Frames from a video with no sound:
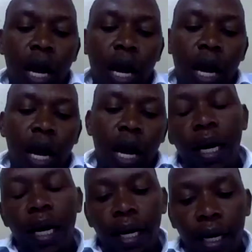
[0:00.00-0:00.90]
on
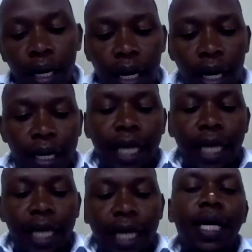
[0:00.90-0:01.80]
your
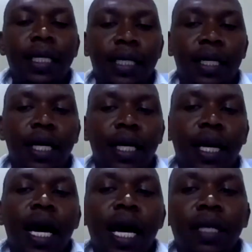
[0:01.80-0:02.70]
right-hand
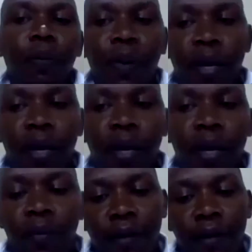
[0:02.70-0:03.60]
side
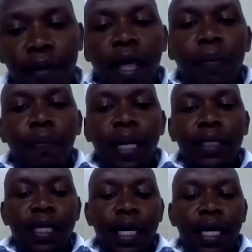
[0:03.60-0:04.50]
as a payment.
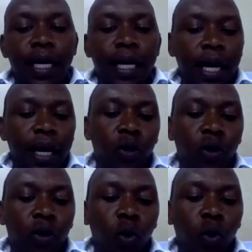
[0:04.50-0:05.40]
But
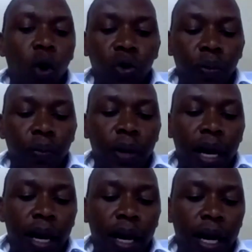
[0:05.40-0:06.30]
then you
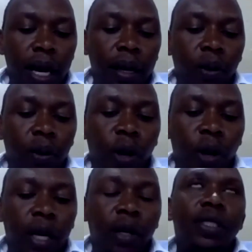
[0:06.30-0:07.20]
also,
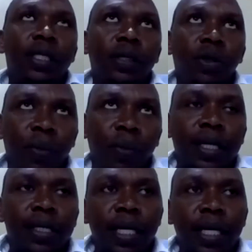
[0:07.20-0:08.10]
when
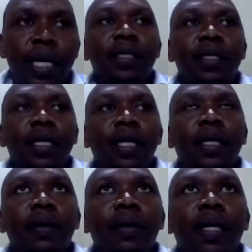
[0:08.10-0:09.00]
you make sales,